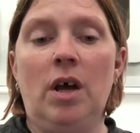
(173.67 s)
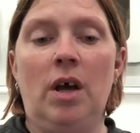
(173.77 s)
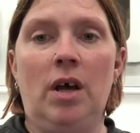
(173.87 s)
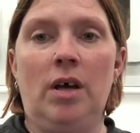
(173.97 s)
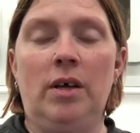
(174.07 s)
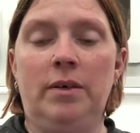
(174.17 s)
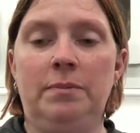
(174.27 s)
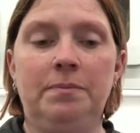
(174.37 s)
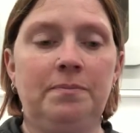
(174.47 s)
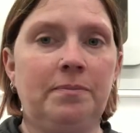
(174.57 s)

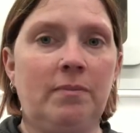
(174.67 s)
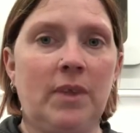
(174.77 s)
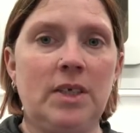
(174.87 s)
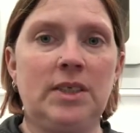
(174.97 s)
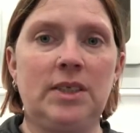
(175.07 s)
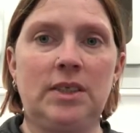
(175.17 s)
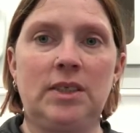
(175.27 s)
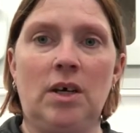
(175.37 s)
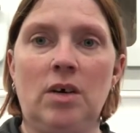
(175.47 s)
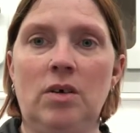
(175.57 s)
Um,
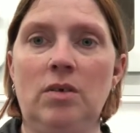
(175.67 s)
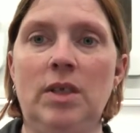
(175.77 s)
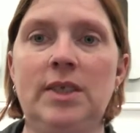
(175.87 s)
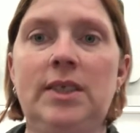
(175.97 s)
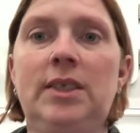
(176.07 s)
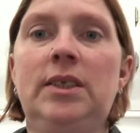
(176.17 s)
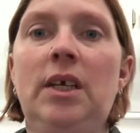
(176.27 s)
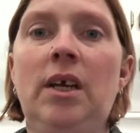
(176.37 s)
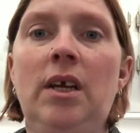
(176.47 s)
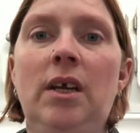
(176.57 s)
so let's
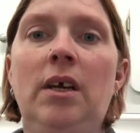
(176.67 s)
see